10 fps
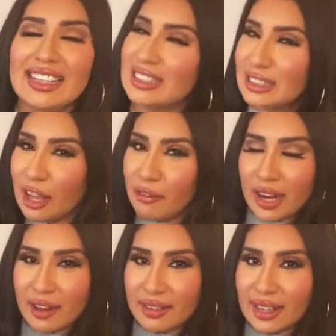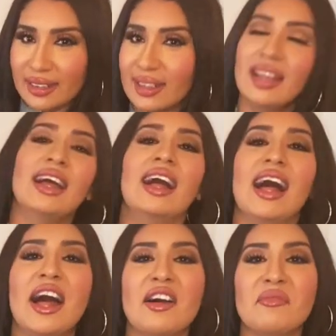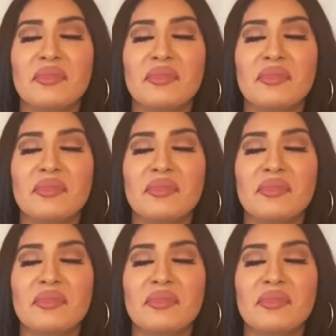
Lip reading: just every now and then.